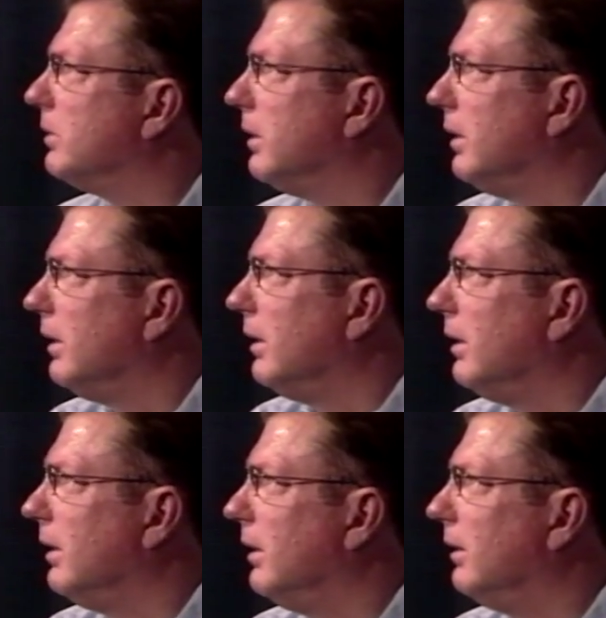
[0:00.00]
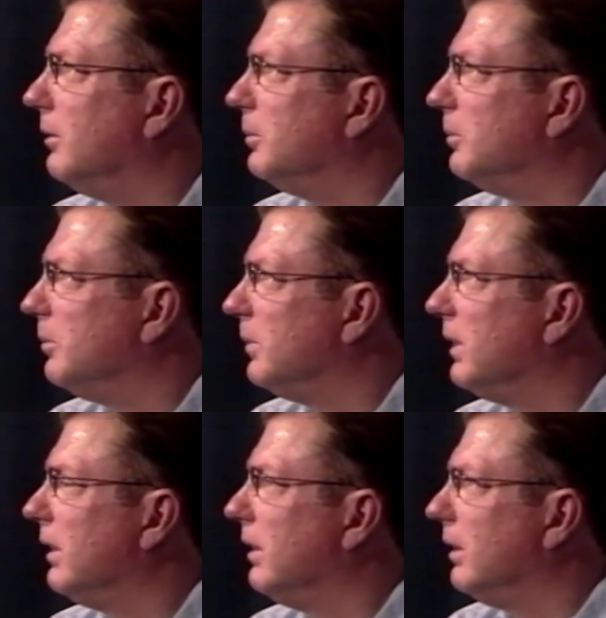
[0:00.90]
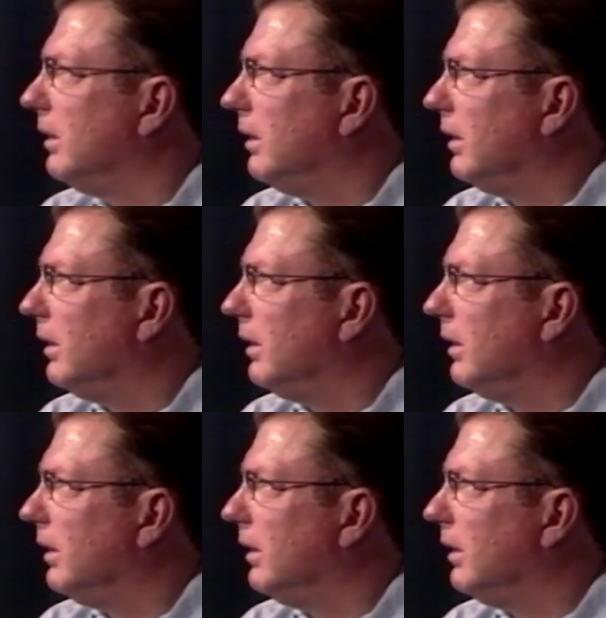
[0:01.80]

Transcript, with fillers: I think we all um, remember AJ Bumps.